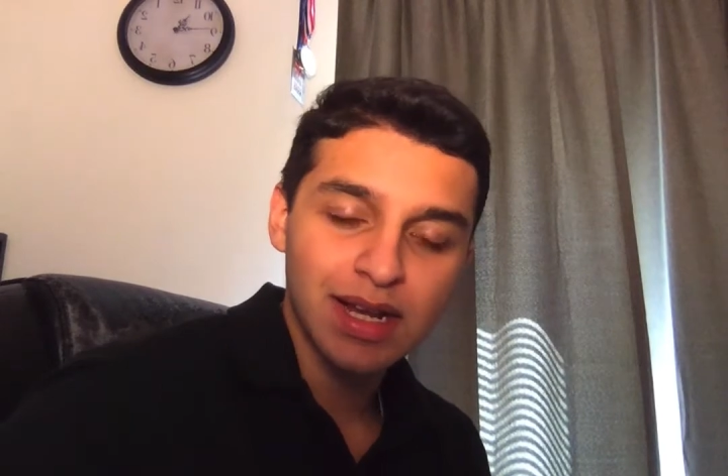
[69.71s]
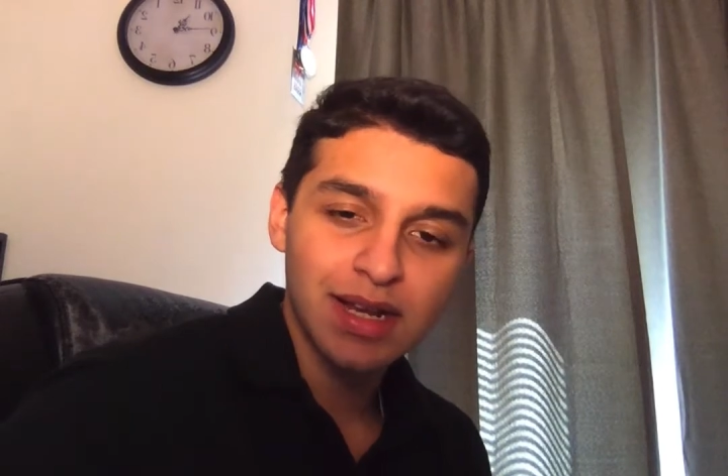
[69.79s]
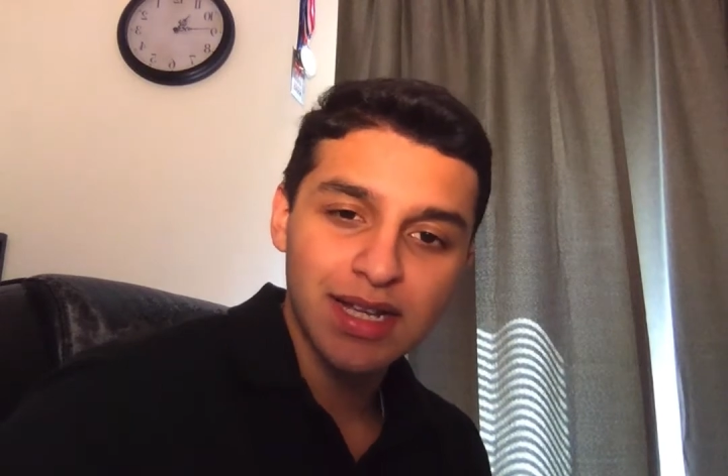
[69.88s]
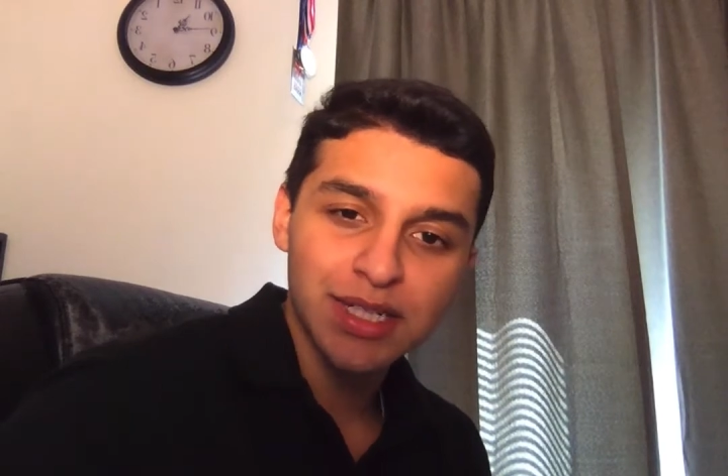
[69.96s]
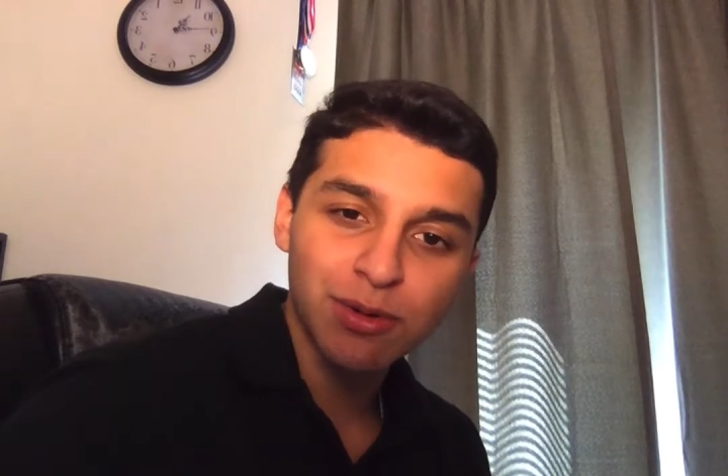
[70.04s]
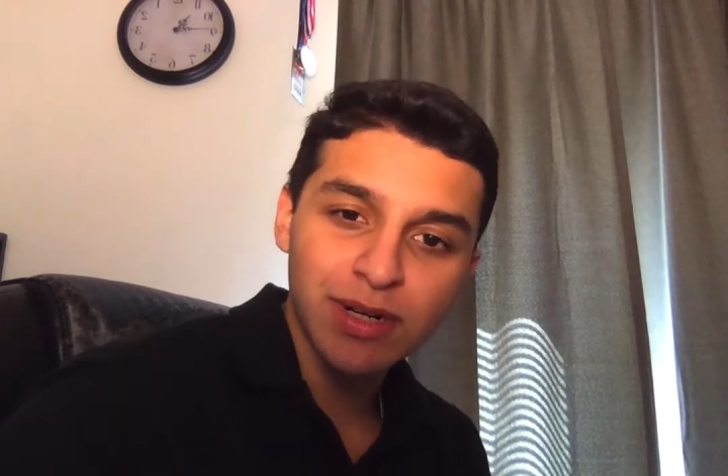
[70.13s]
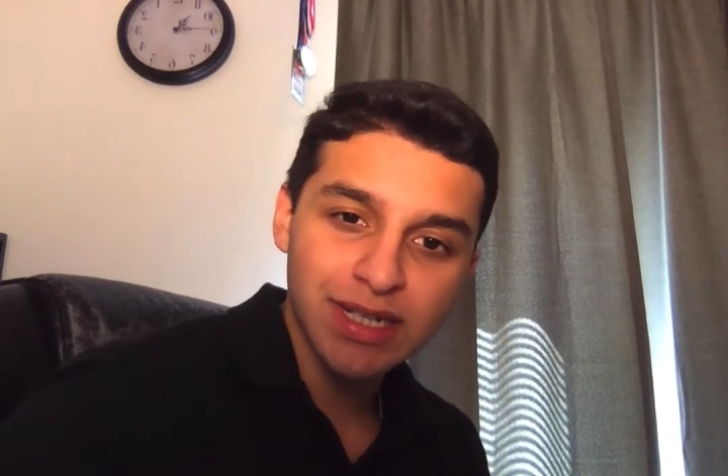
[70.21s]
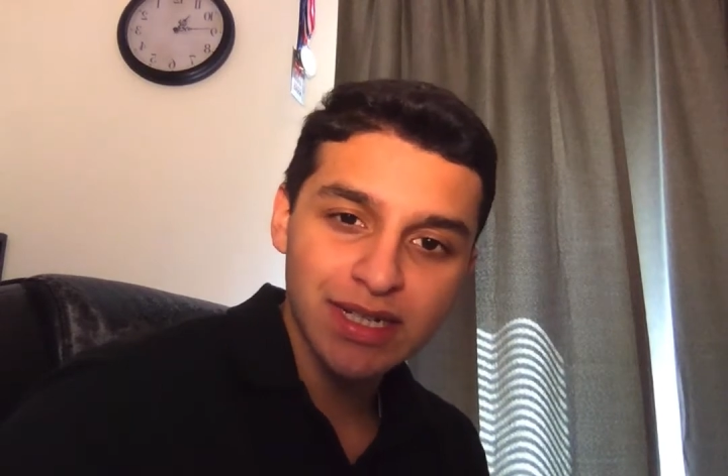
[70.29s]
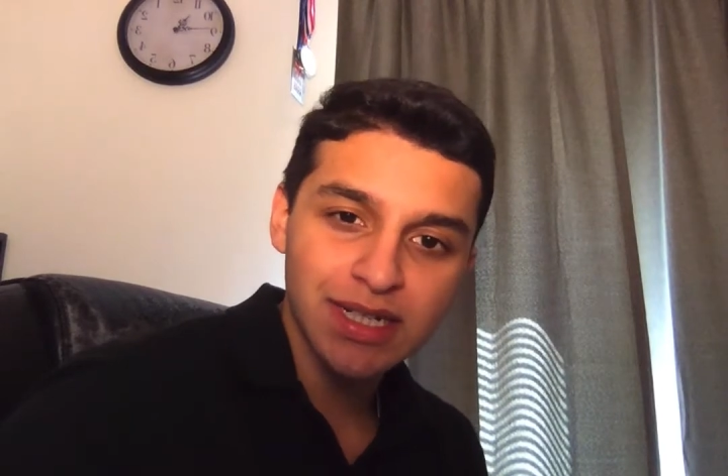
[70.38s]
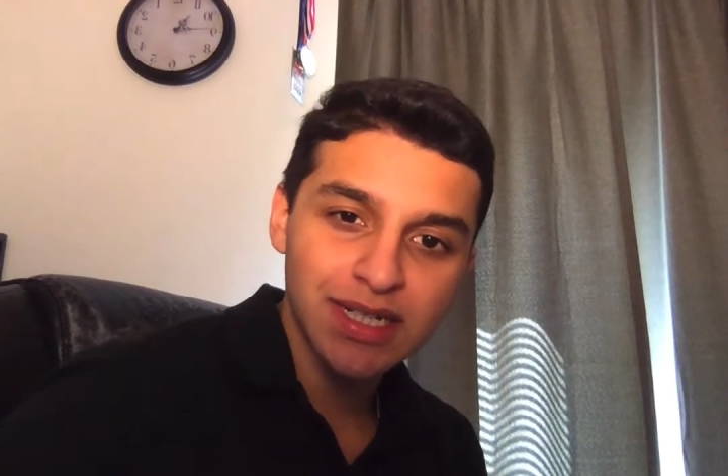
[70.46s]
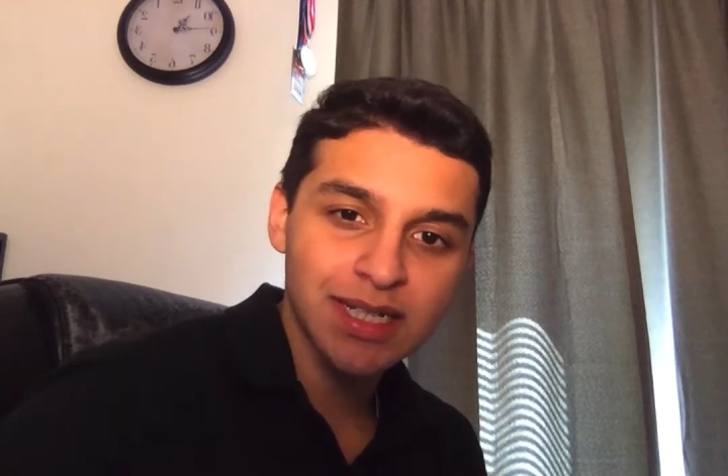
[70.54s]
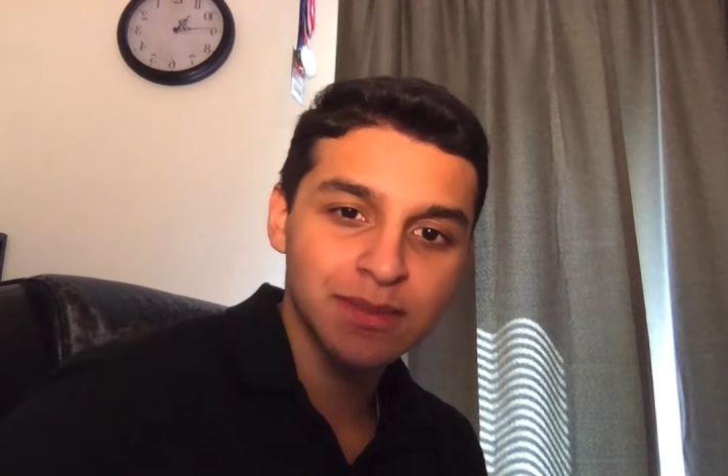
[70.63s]
In
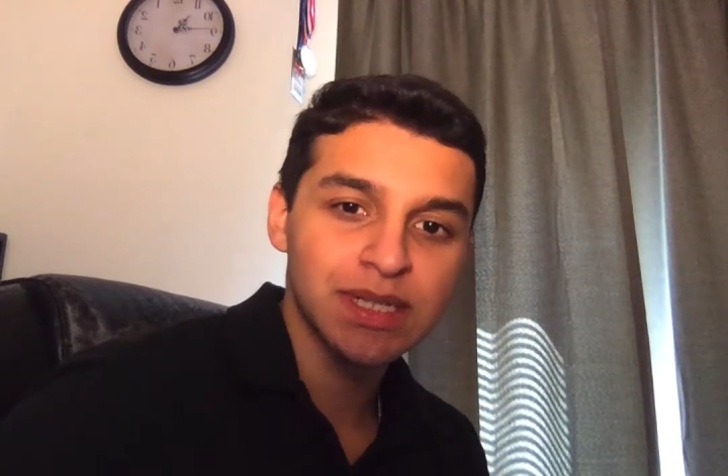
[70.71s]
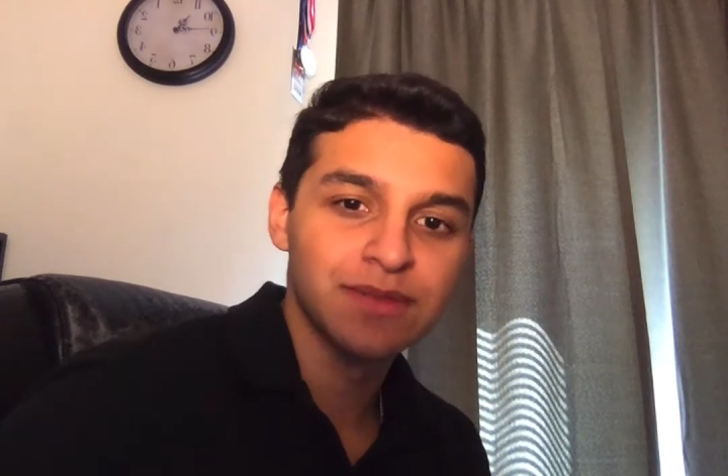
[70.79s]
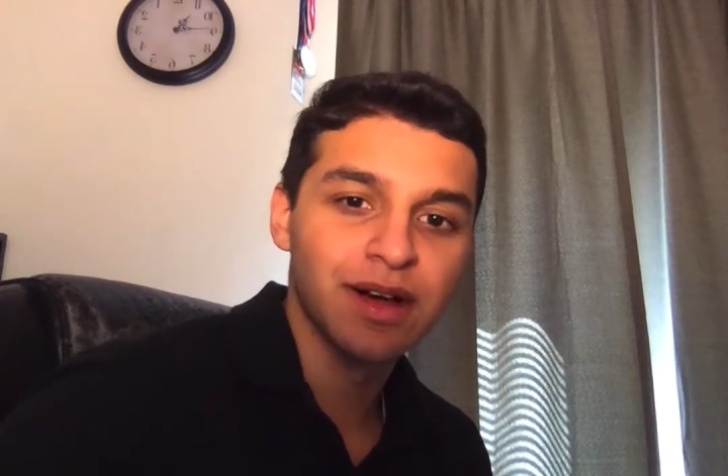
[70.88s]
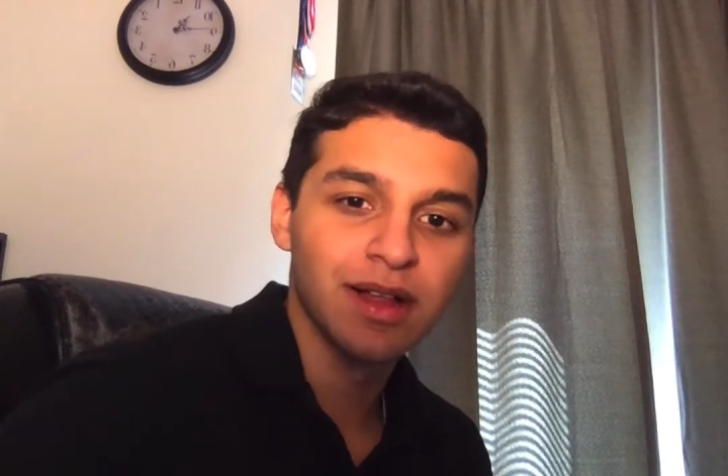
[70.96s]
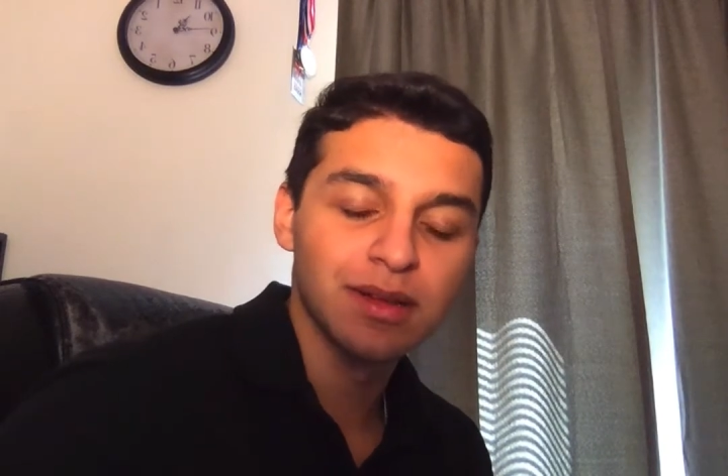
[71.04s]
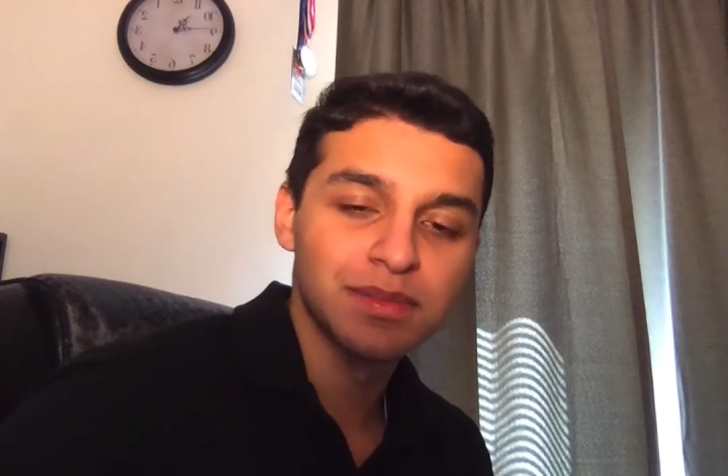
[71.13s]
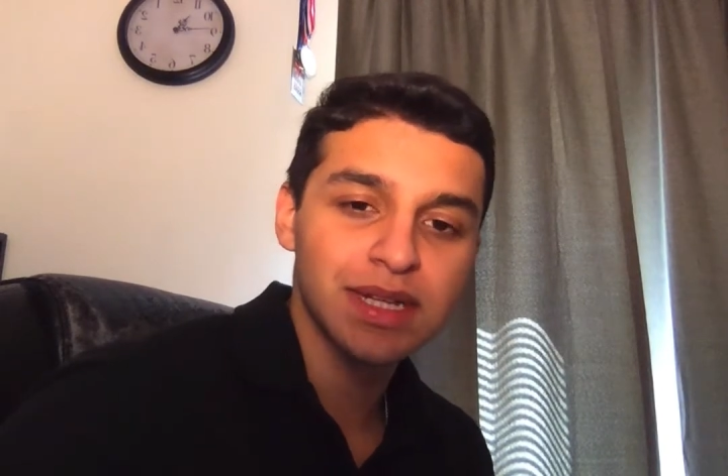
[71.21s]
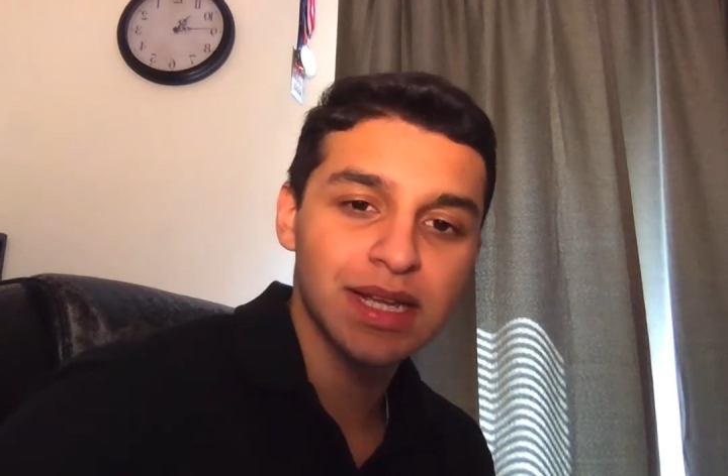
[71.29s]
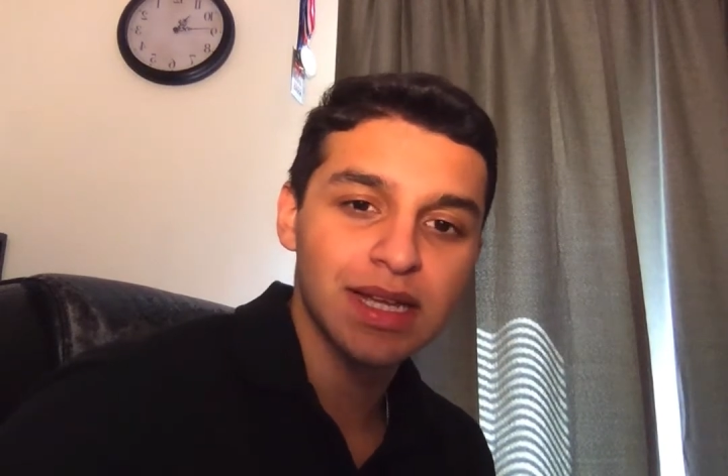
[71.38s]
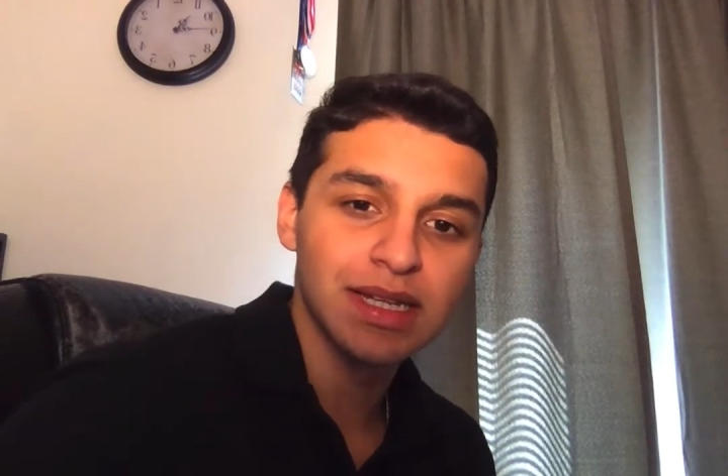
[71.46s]
2018, we developed a